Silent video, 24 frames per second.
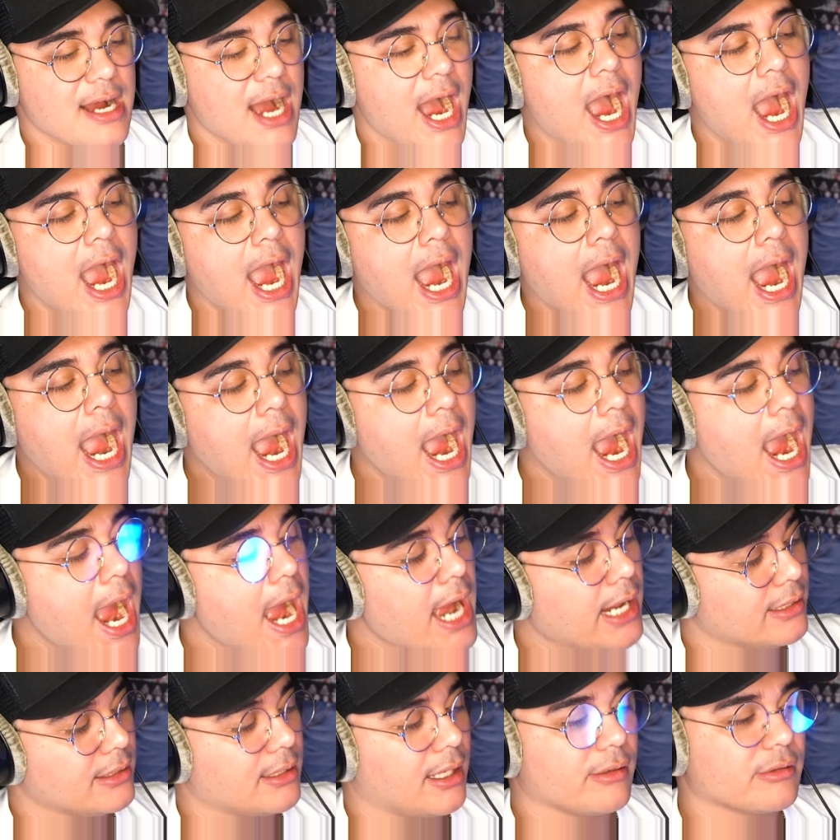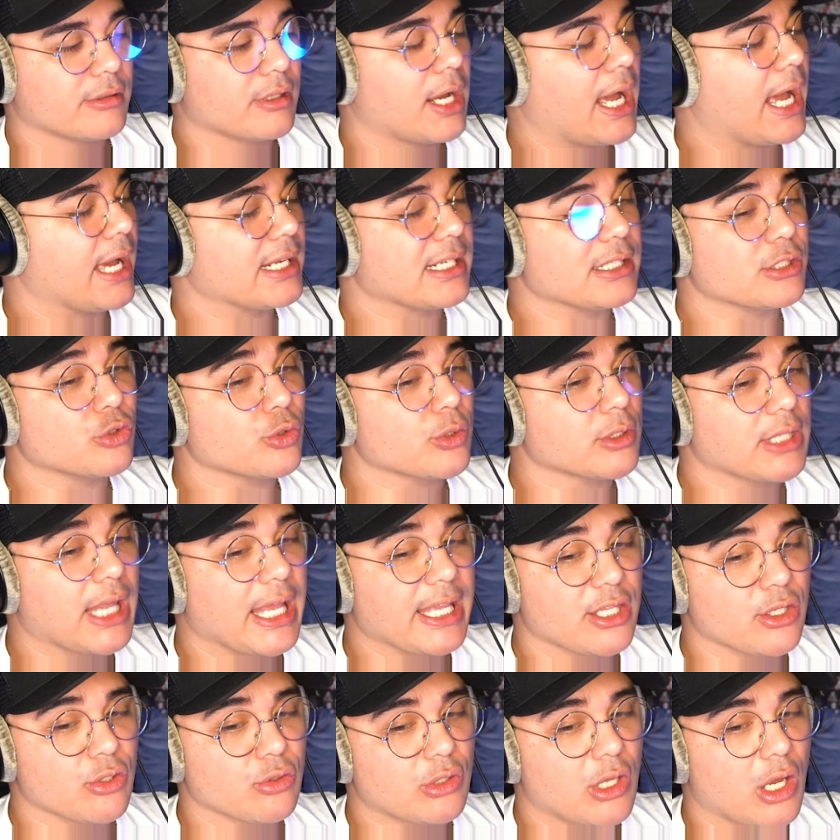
I don't know how to do it like you